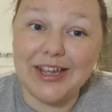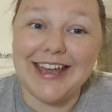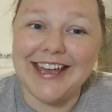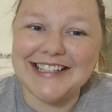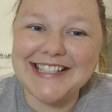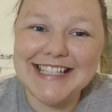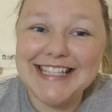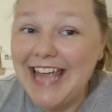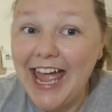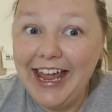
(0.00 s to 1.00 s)
weekend,
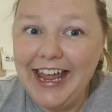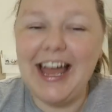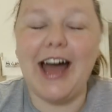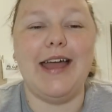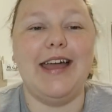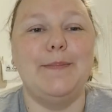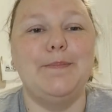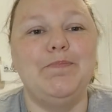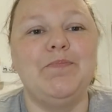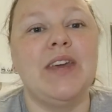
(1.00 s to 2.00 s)
yay, I
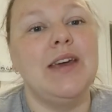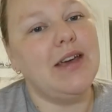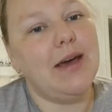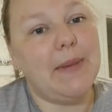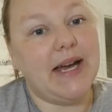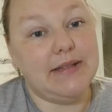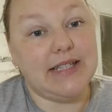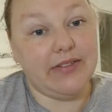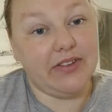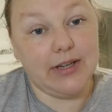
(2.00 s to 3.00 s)
um, might
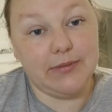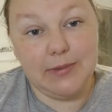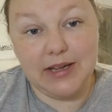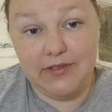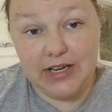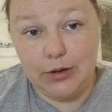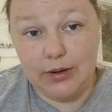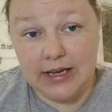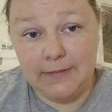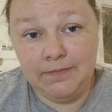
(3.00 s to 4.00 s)
take the time to make a video
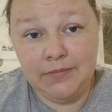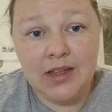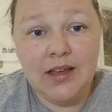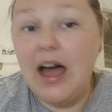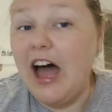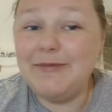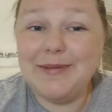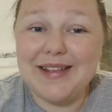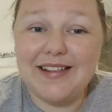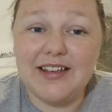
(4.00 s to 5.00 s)
again. I've
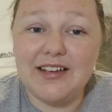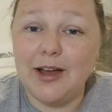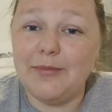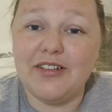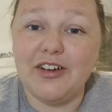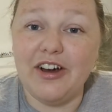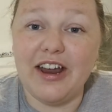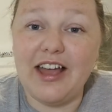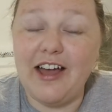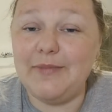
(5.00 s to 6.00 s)
been busy, I'm
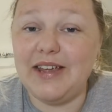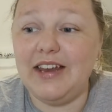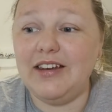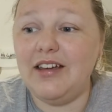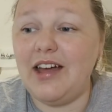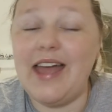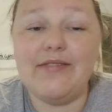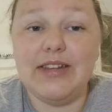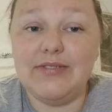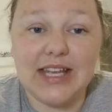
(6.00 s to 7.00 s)
sorry, I've been, I
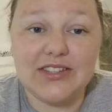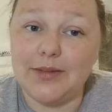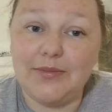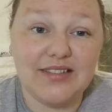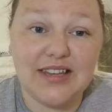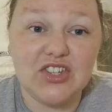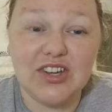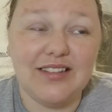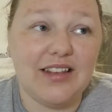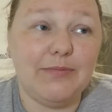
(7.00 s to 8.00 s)
haven't even had time to
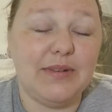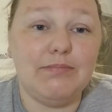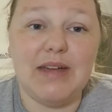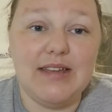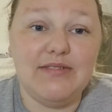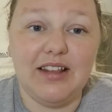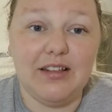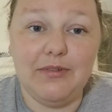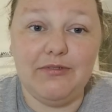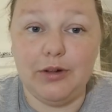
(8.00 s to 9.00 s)
stitch because I've been, my
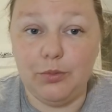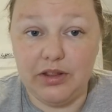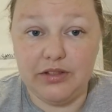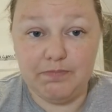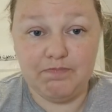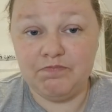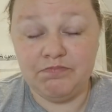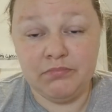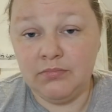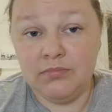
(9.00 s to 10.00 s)
evenings have been filled with
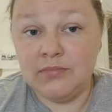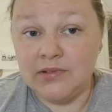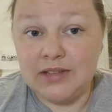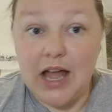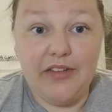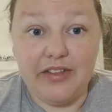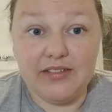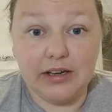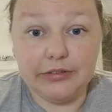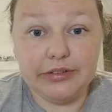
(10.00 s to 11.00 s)
other
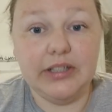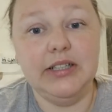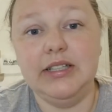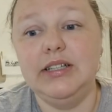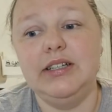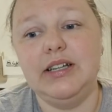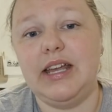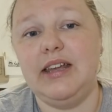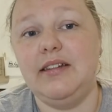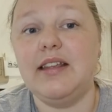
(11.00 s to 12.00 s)
stuff
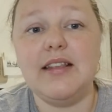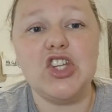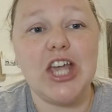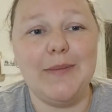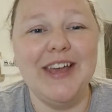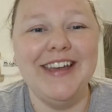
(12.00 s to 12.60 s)
and it's a shame.